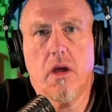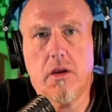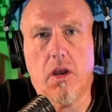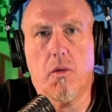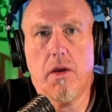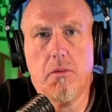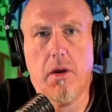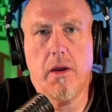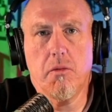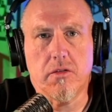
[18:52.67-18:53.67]

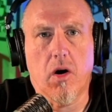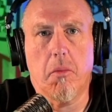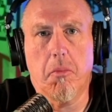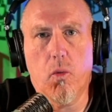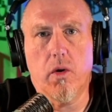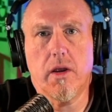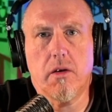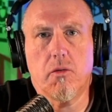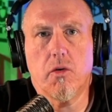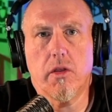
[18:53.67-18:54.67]
he was on board.
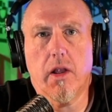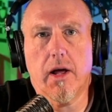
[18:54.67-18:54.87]
He really